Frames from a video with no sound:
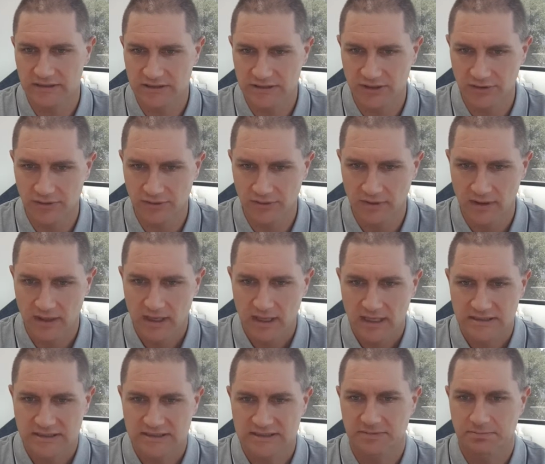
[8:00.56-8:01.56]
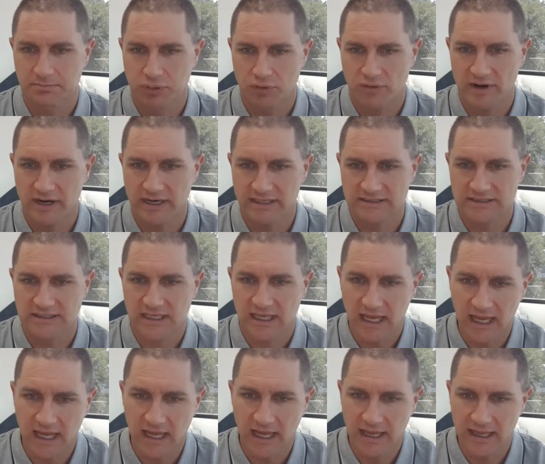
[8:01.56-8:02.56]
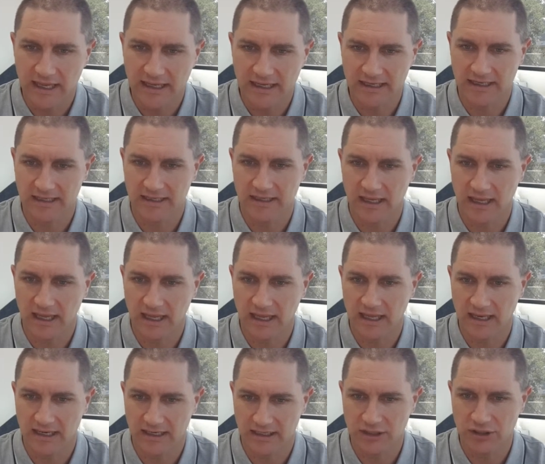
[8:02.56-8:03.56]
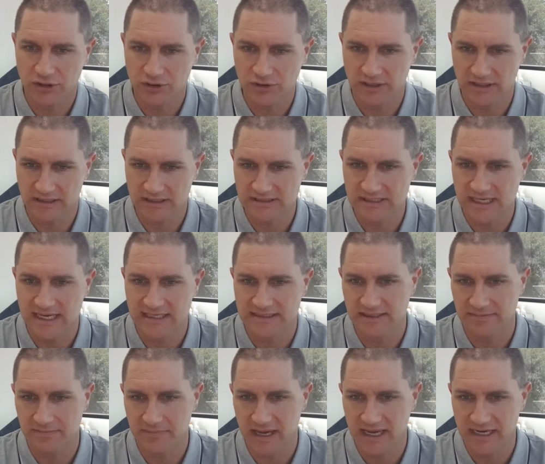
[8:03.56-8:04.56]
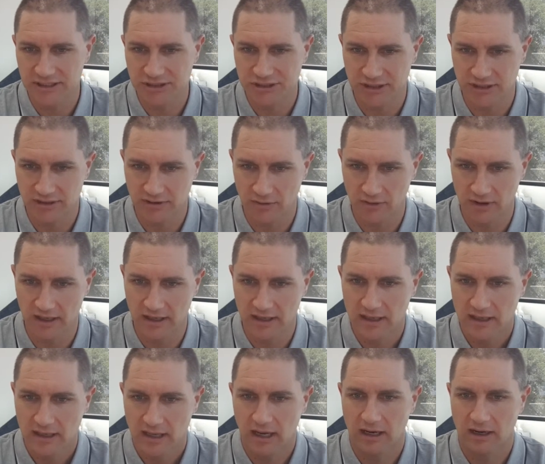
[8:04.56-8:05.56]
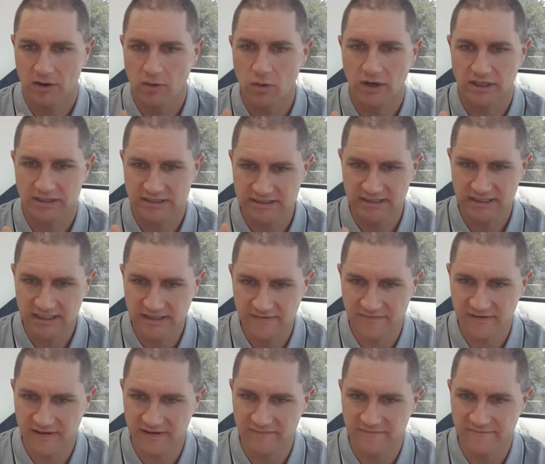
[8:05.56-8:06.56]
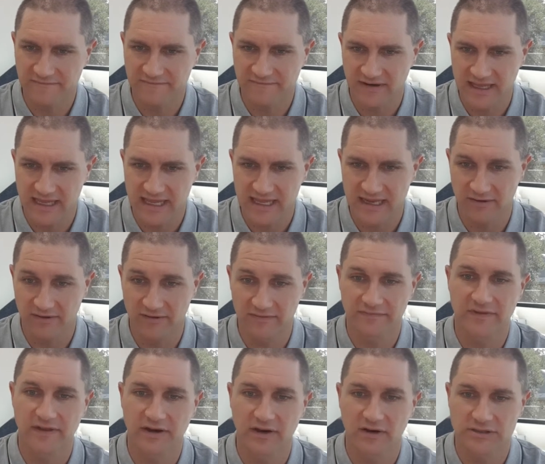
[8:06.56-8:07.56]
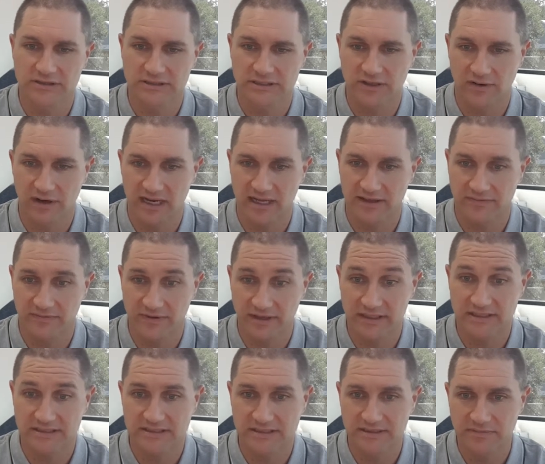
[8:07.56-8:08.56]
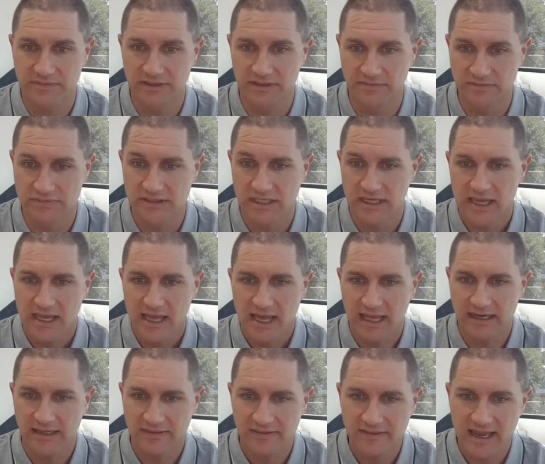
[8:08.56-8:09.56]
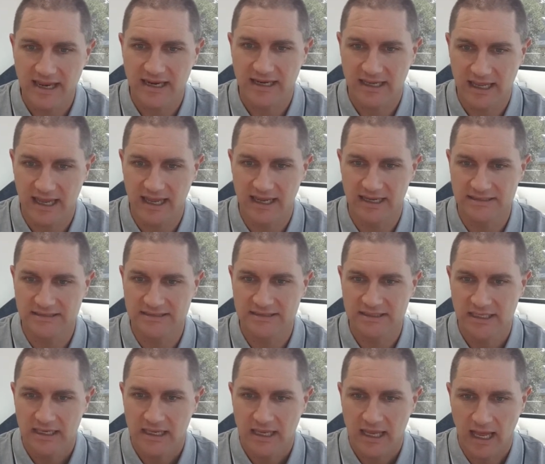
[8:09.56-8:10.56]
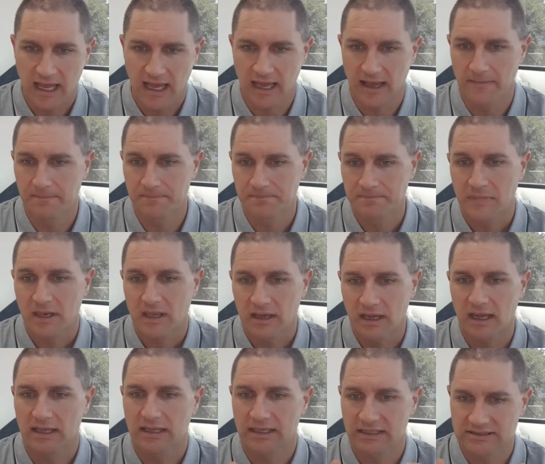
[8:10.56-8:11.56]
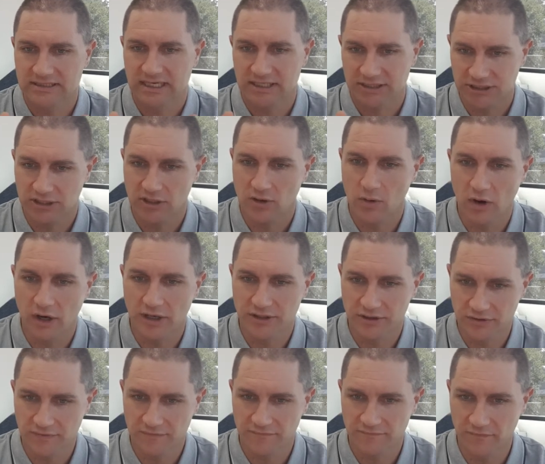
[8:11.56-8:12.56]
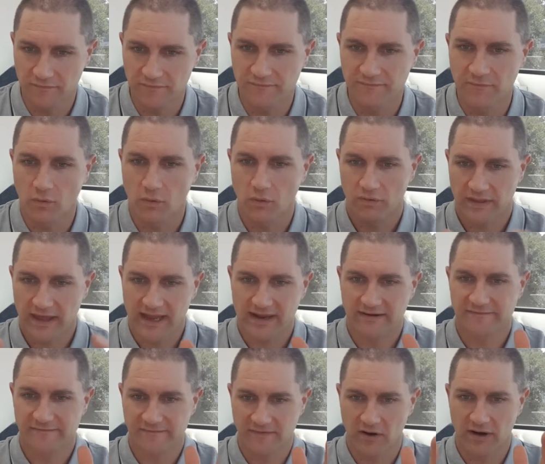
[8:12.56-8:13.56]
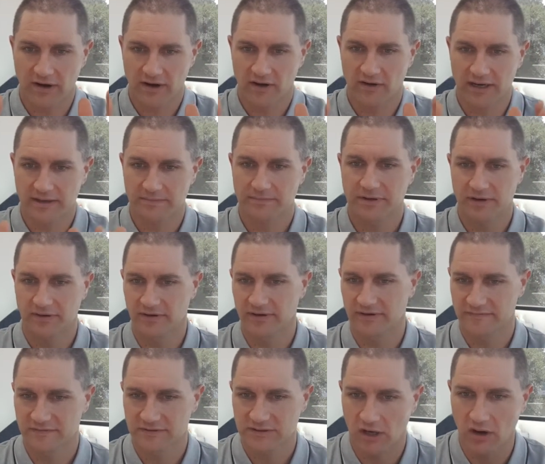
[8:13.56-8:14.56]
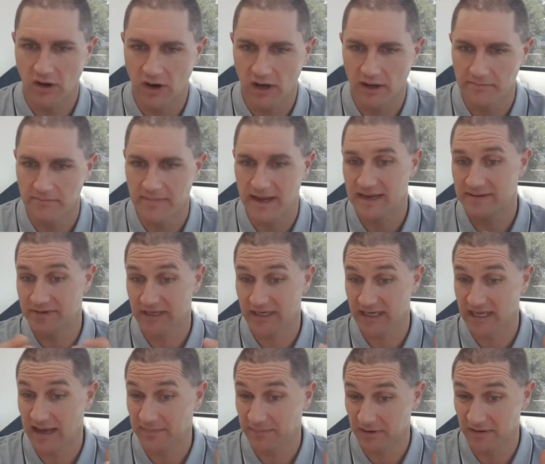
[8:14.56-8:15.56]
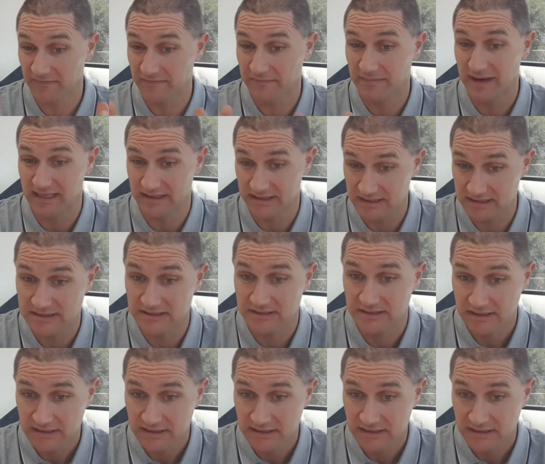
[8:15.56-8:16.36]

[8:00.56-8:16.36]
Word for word: to suppress uh, an, a, an, acute exacerbation or a, a, quite a significant flare of the osteoarthritic symptoms. And in that case, um, it's actually quite useful for that finite period of time, maybe a couple of months.